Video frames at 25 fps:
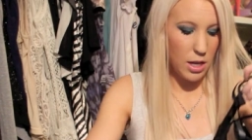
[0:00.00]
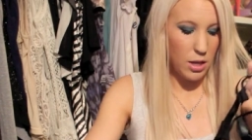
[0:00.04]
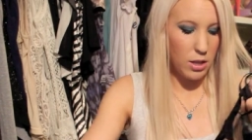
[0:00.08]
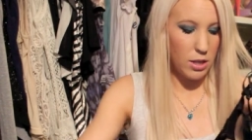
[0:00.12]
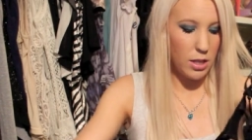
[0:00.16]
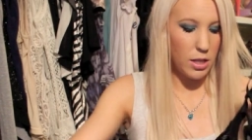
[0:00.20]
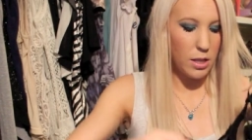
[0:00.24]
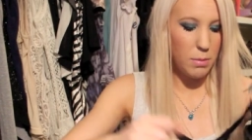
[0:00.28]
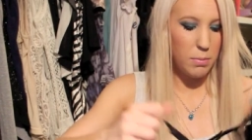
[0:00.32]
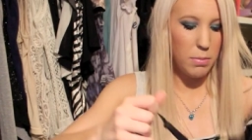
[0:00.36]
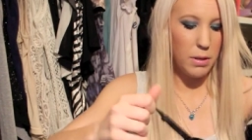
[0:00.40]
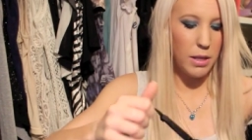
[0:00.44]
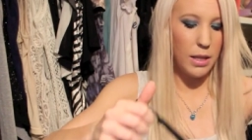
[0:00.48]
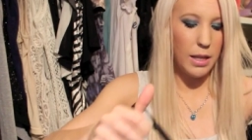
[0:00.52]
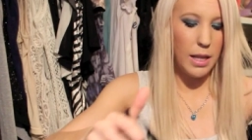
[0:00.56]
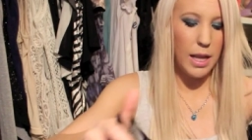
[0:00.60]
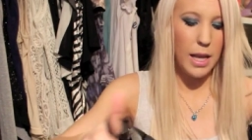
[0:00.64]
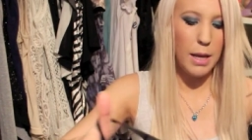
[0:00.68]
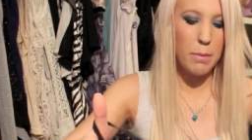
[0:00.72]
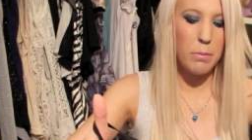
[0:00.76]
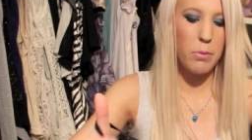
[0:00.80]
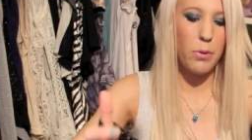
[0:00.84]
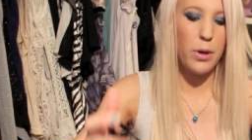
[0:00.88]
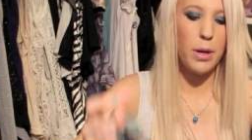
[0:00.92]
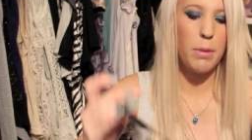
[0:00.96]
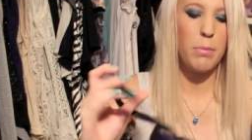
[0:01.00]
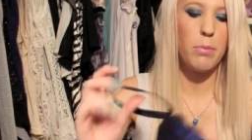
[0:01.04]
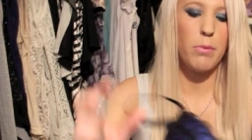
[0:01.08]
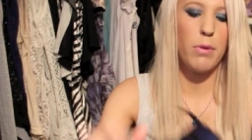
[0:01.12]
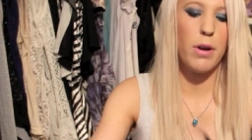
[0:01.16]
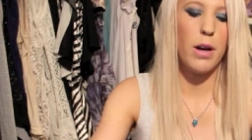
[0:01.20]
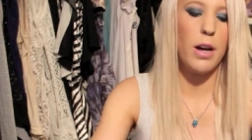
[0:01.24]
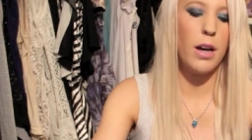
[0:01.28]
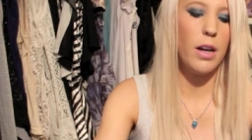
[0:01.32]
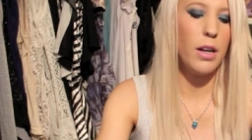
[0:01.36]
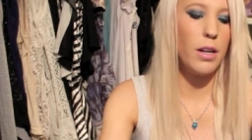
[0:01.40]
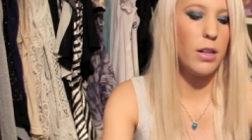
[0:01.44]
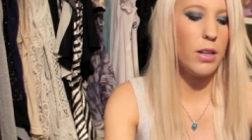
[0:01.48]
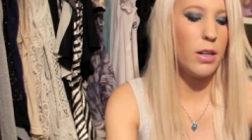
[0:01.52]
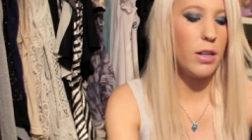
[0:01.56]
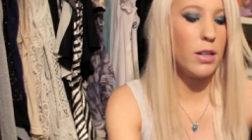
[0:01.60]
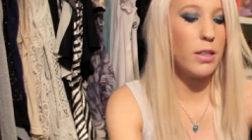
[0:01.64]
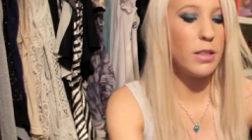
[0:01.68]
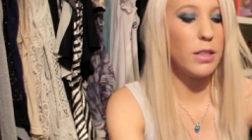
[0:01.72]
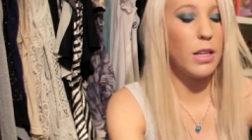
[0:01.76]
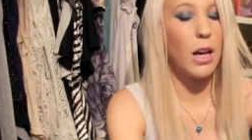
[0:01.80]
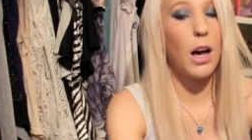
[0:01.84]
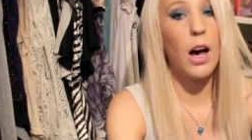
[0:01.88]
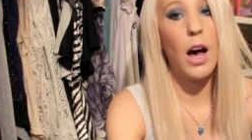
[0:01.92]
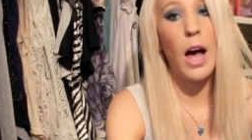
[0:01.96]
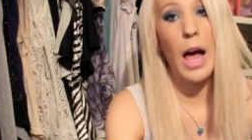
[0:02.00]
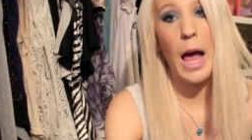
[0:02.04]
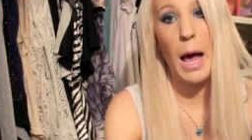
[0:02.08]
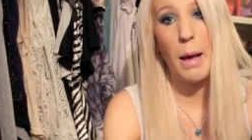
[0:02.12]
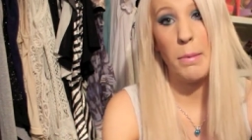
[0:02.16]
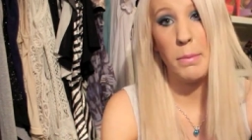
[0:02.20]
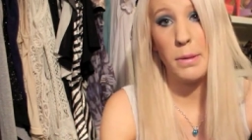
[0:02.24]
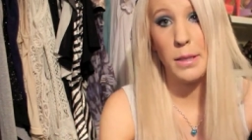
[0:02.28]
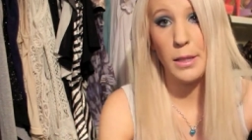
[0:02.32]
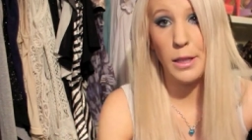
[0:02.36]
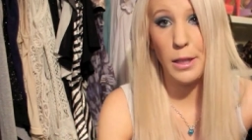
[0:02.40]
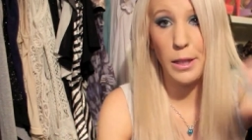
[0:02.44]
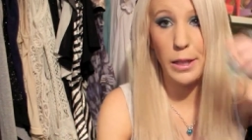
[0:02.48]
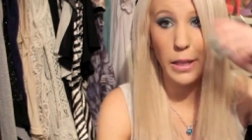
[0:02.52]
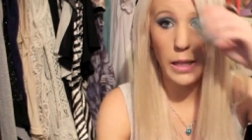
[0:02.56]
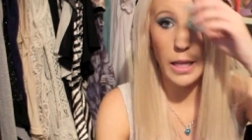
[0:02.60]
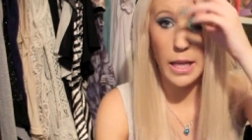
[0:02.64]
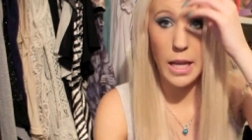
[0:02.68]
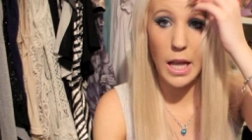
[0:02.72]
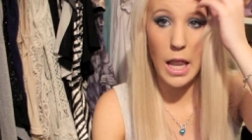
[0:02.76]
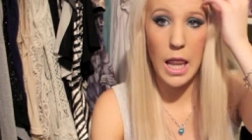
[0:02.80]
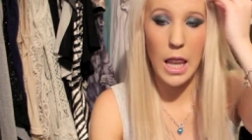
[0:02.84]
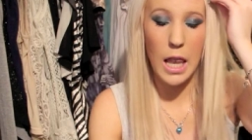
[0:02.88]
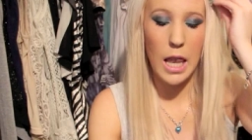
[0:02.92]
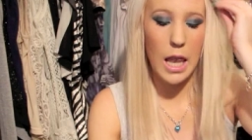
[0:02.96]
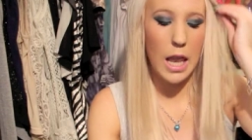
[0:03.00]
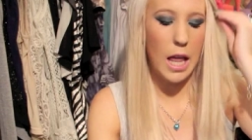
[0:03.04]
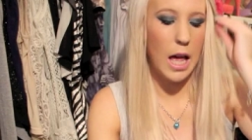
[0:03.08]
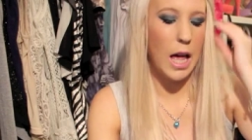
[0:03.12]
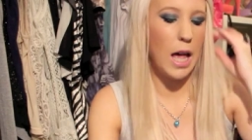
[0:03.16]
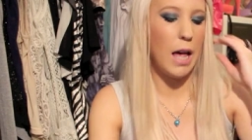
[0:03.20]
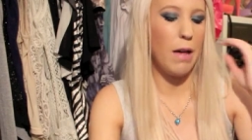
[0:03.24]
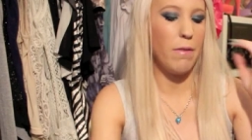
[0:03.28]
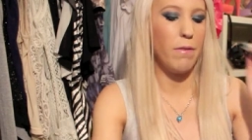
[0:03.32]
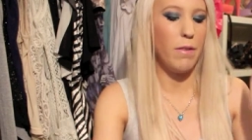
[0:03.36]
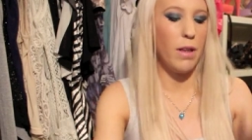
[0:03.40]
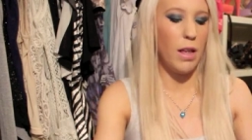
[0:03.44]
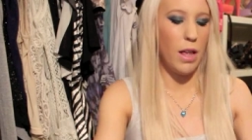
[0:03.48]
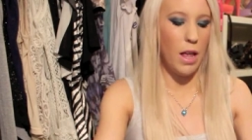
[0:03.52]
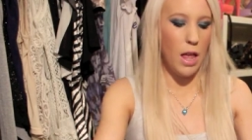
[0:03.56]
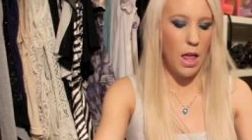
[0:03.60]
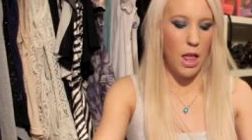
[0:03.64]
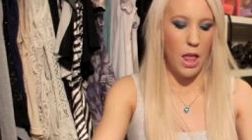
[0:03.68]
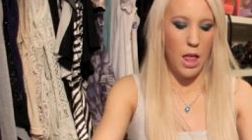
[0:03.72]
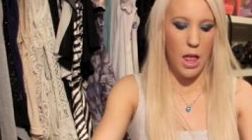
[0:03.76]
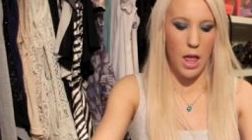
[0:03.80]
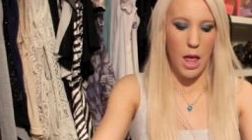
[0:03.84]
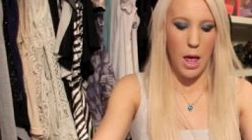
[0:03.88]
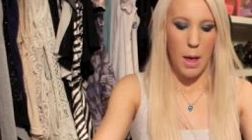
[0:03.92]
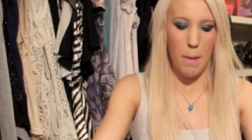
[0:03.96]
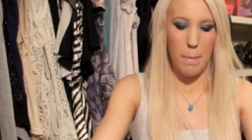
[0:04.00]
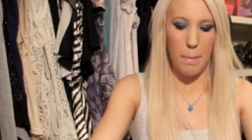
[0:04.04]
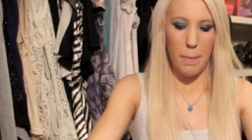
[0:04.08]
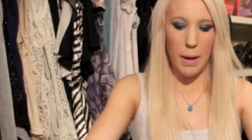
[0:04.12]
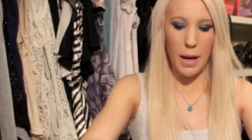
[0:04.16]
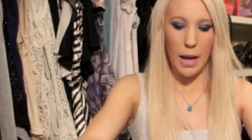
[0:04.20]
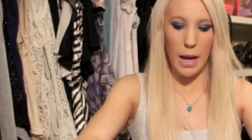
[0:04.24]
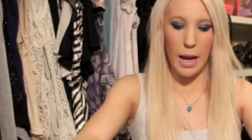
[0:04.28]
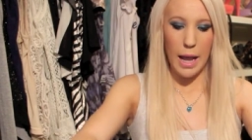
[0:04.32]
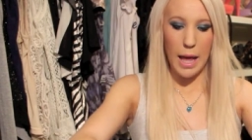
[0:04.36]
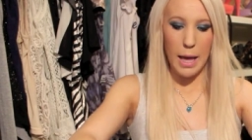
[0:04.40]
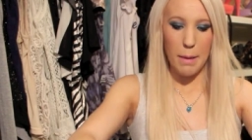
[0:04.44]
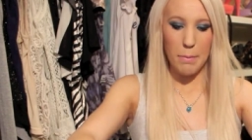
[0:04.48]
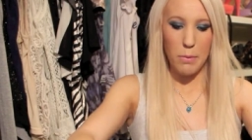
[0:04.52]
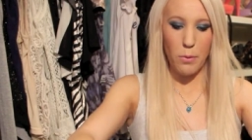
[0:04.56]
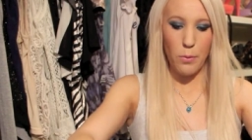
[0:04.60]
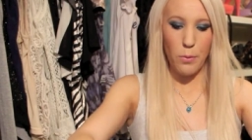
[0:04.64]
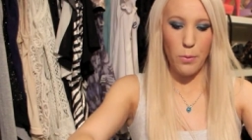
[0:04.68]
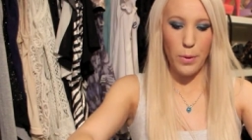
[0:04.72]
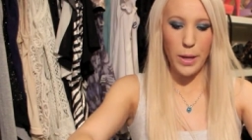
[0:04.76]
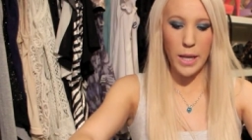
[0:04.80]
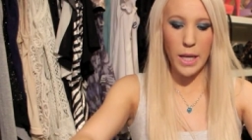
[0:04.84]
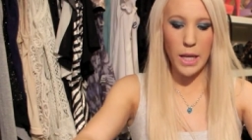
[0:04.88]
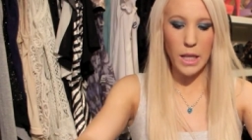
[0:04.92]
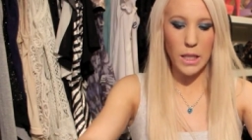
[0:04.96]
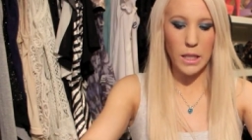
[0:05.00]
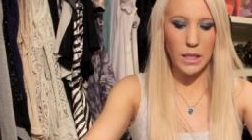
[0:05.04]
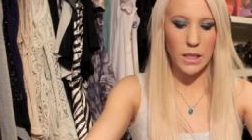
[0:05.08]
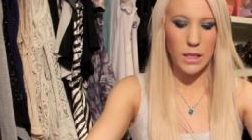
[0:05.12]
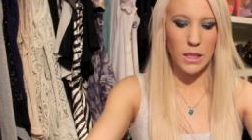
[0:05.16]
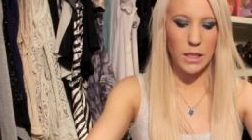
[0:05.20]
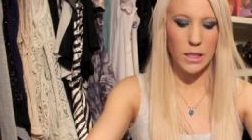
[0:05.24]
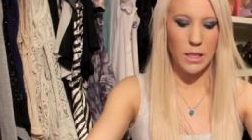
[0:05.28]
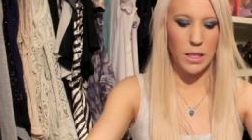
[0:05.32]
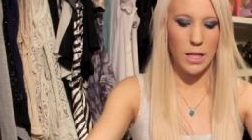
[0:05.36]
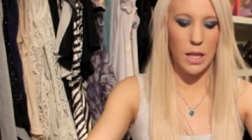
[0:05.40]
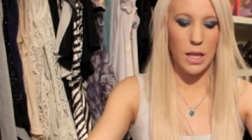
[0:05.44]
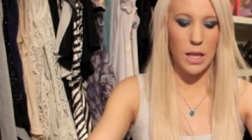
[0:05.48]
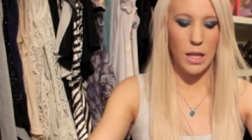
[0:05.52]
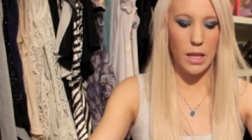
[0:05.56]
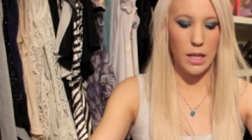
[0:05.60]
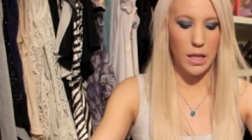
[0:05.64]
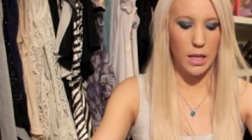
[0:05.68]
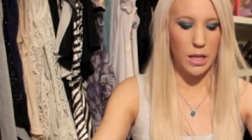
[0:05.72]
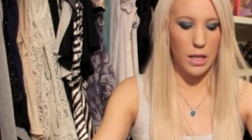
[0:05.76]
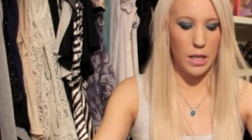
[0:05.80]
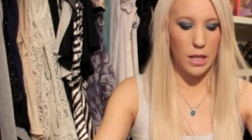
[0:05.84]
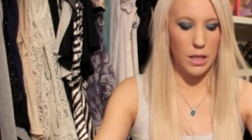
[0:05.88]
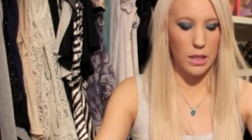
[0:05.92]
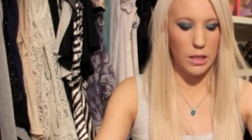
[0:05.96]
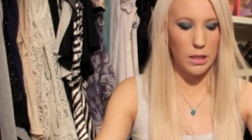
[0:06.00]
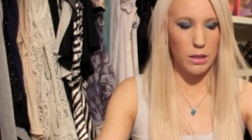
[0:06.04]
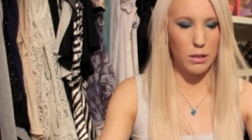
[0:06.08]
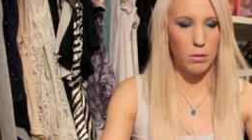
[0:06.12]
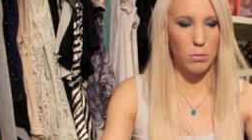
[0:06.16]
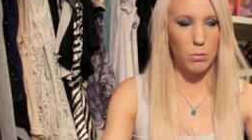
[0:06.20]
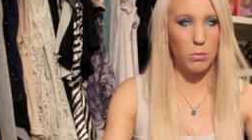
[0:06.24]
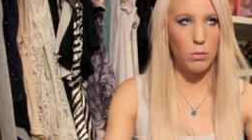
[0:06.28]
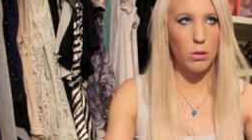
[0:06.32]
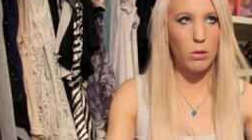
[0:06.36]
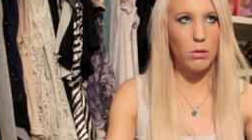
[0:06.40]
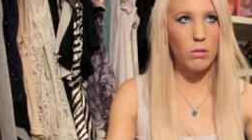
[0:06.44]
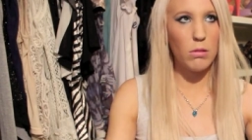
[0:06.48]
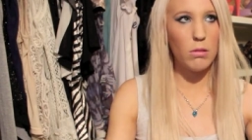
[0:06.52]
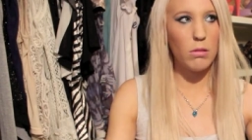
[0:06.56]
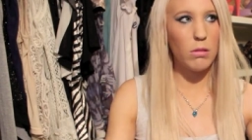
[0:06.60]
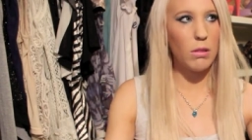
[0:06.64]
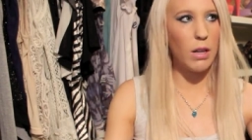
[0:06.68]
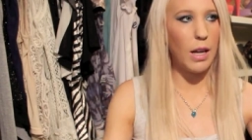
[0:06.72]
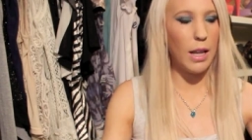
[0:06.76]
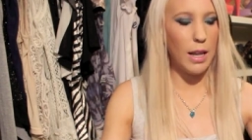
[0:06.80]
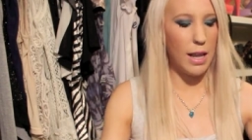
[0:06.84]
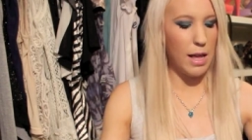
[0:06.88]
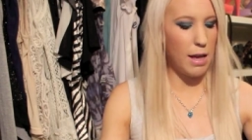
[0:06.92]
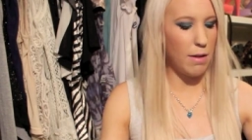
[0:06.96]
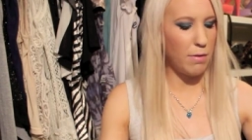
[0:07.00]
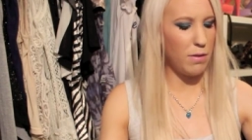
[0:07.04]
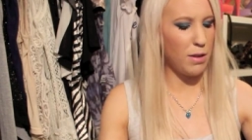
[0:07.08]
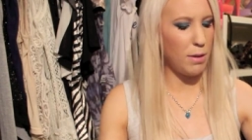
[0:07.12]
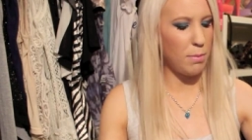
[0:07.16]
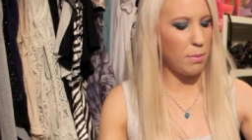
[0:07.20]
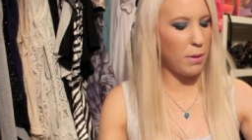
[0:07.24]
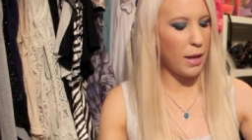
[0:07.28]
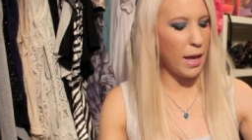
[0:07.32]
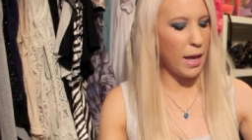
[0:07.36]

I got this Playboy bra because I absolutely love Playboy. Well, I love the